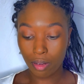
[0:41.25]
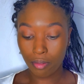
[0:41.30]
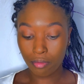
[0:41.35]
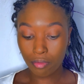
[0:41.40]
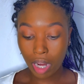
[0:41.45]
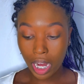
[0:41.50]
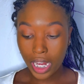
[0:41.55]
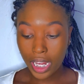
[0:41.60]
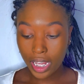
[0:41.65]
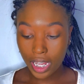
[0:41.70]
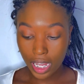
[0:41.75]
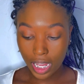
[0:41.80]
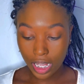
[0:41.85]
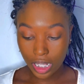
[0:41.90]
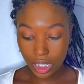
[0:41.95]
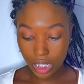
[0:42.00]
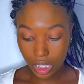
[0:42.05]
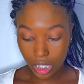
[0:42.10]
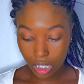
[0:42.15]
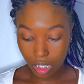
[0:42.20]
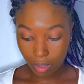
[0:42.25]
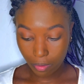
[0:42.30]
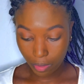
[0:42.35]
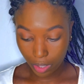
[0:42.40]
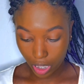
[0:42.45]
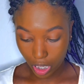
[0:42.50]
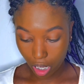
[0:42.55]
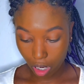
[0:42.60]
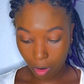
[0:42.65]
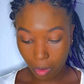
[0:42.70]
right into this
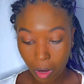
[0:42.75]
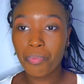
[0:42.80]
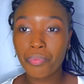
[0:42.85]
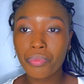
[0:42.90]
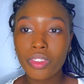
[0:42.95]
video.